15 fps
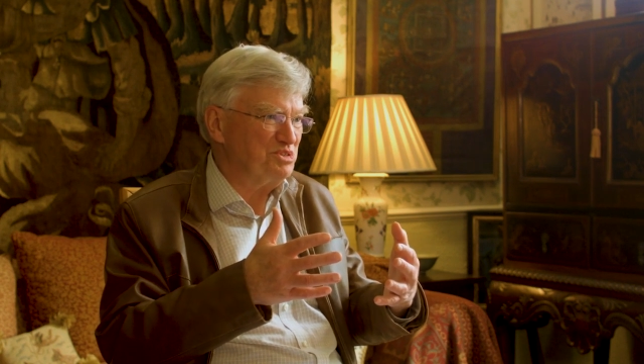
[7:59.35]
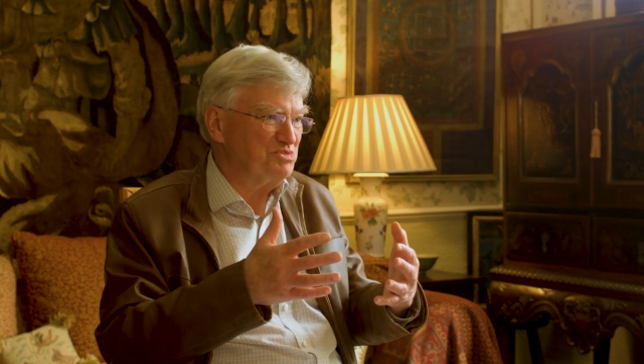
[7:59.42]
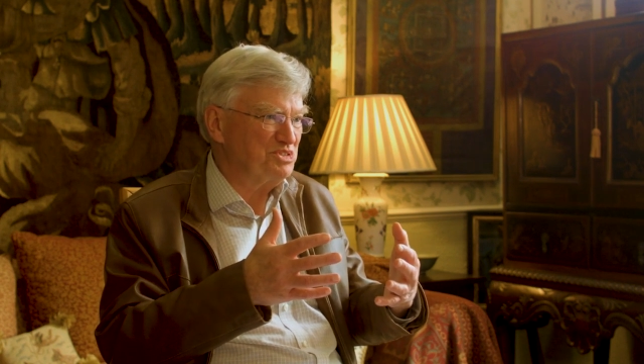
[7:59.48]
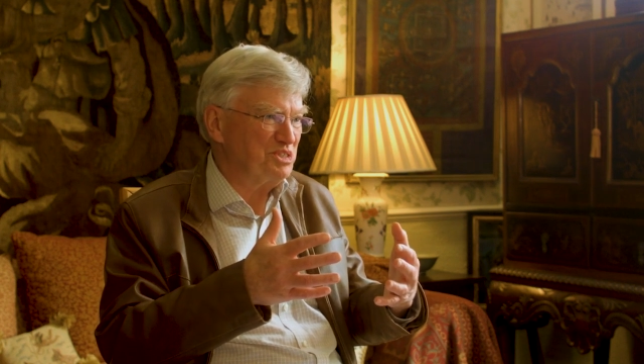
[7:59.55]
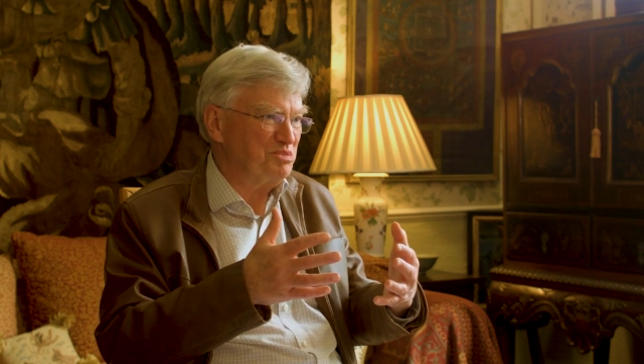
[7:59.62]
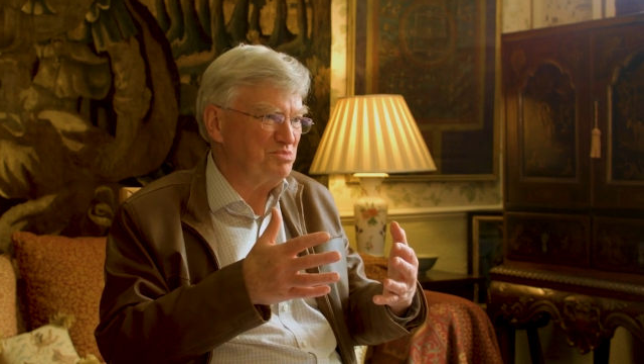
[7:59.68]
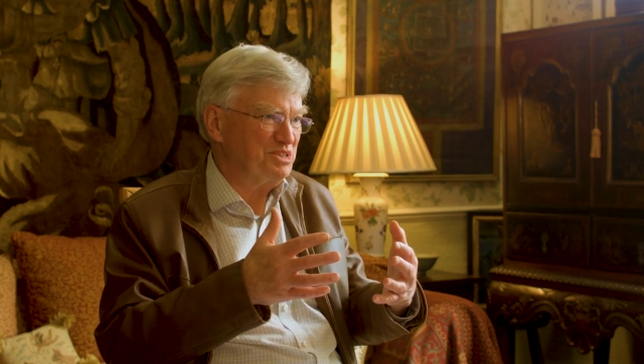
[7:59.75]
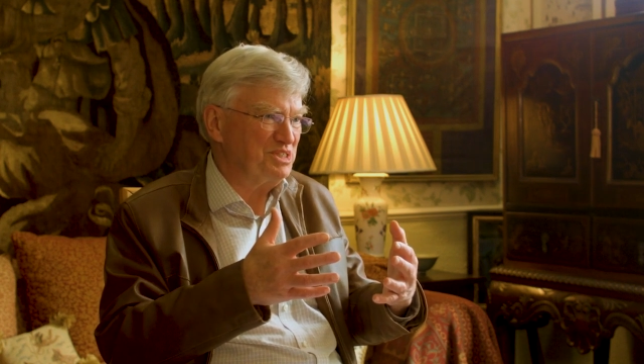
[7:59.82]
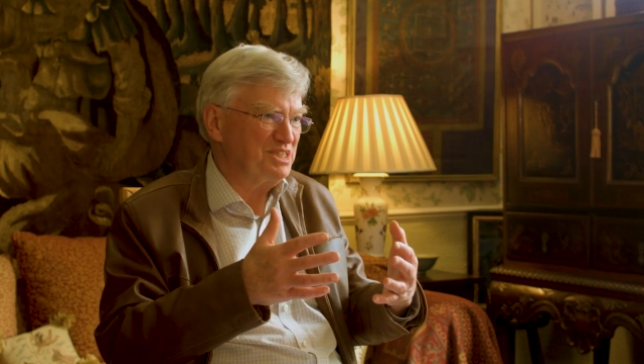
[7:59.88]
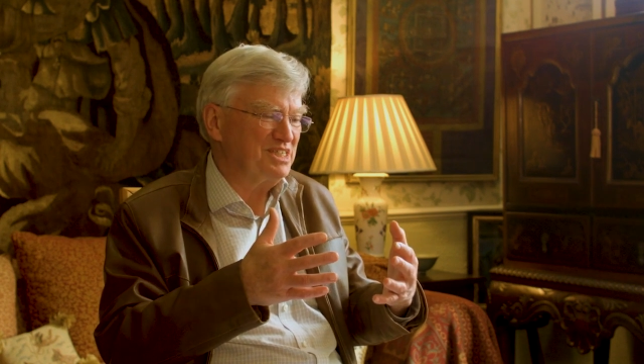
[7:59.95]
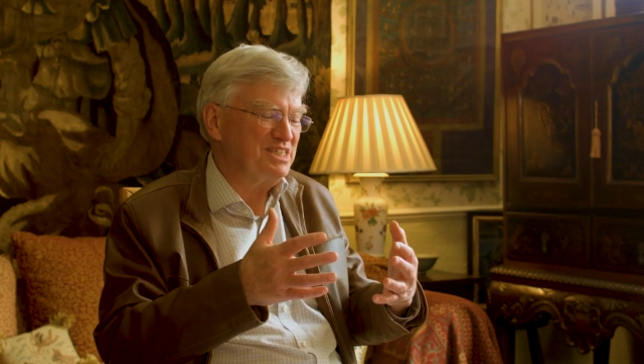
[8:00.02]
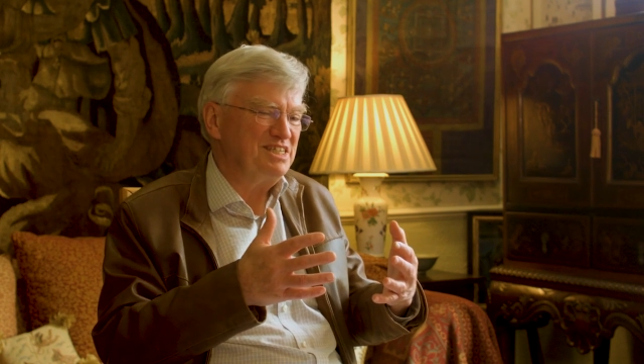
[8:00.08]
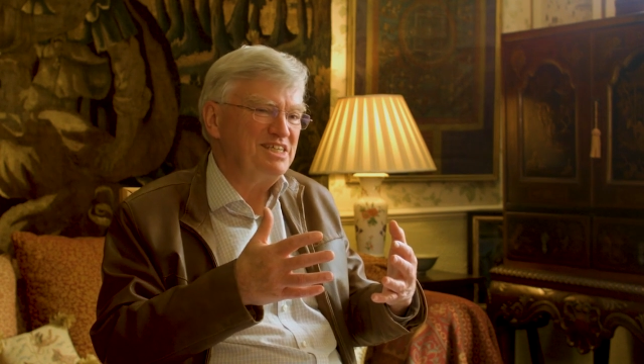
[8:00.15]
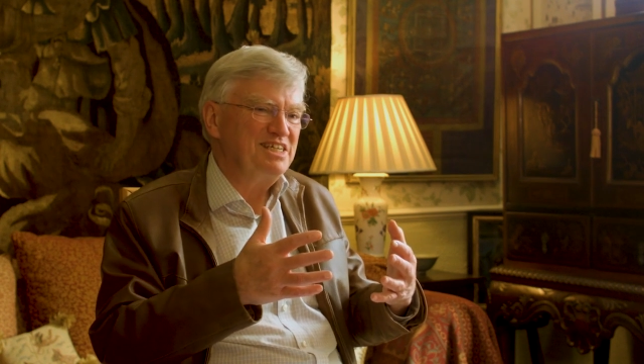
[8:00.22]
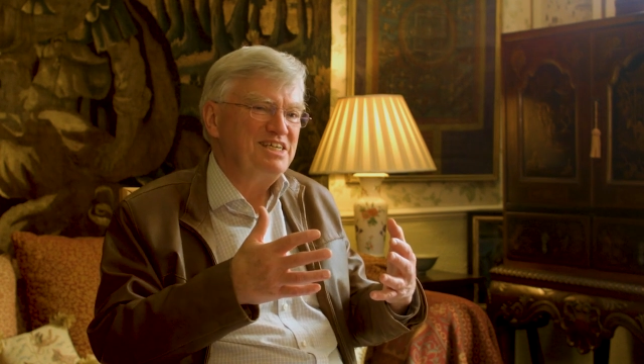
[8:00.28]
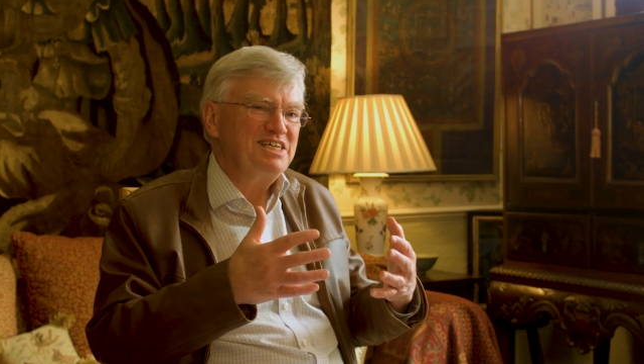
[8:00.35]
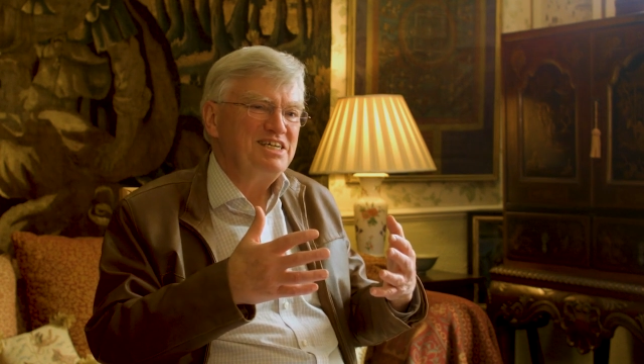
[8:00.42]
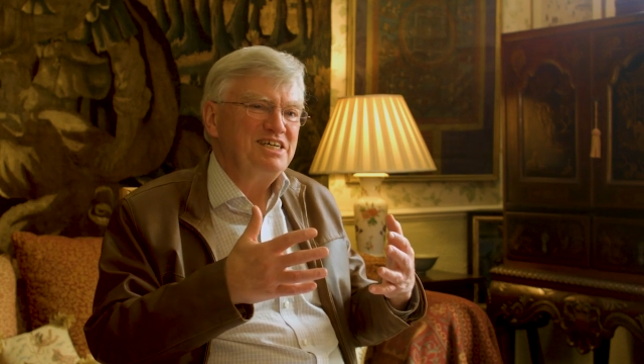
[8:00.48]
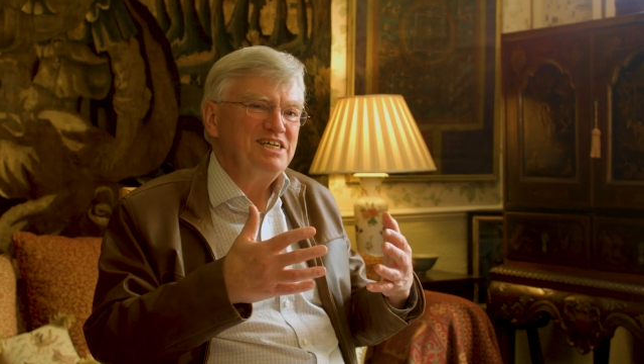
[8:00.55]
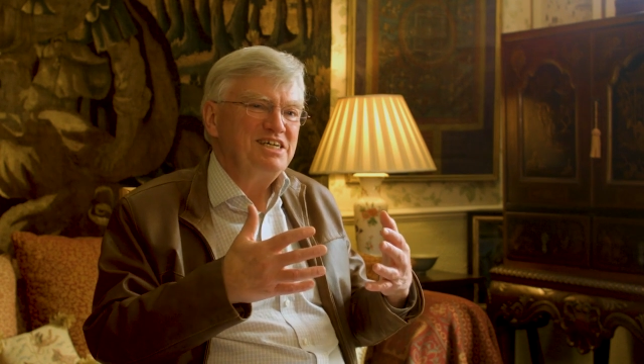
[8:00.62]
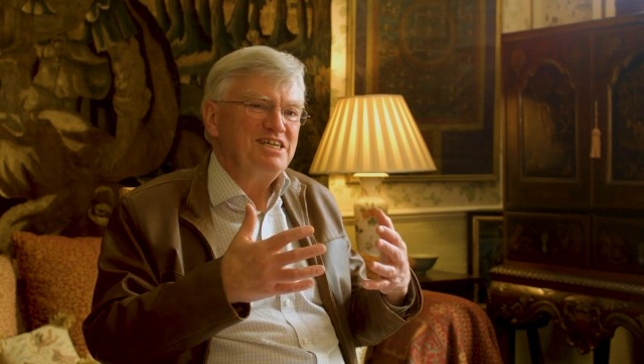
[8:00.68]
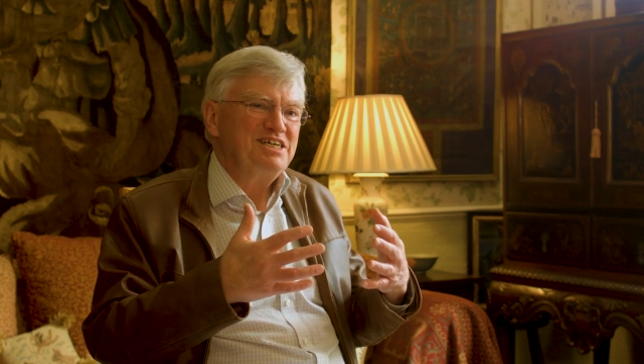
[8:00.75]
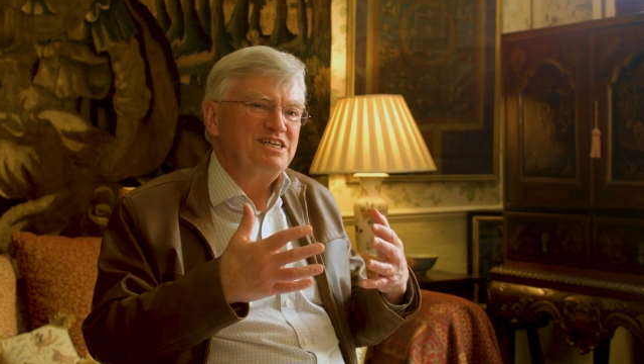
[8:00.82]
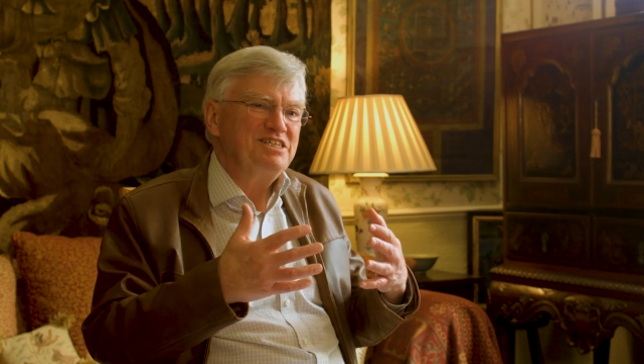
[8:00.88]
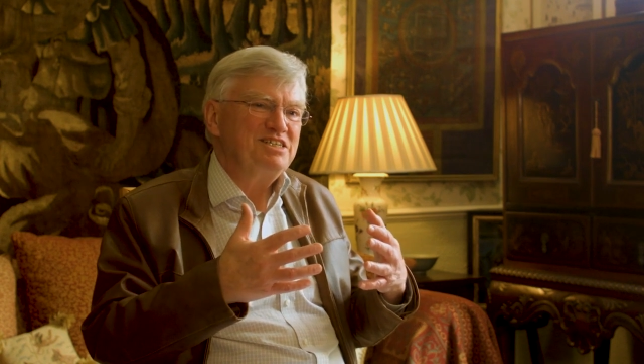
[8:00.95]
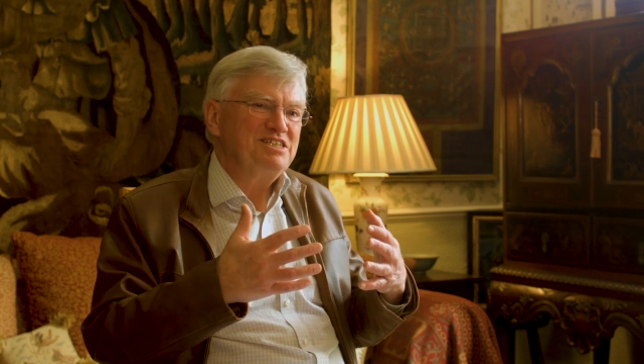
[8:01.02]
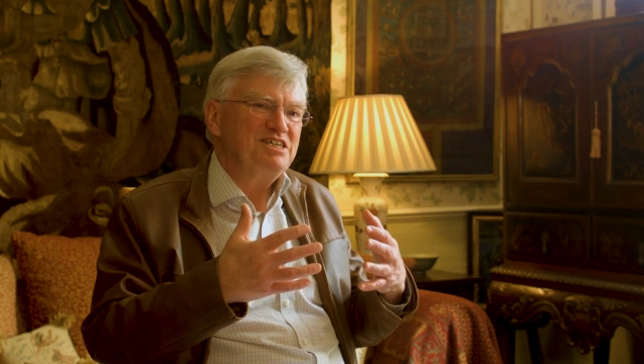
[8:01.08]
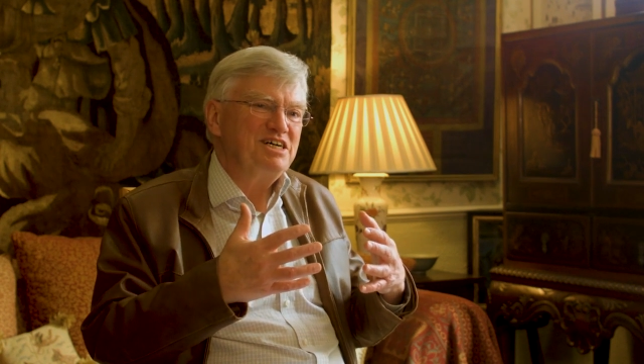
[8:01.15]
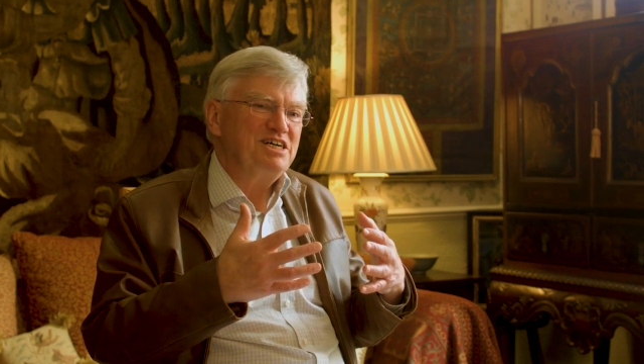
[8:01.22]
of something. And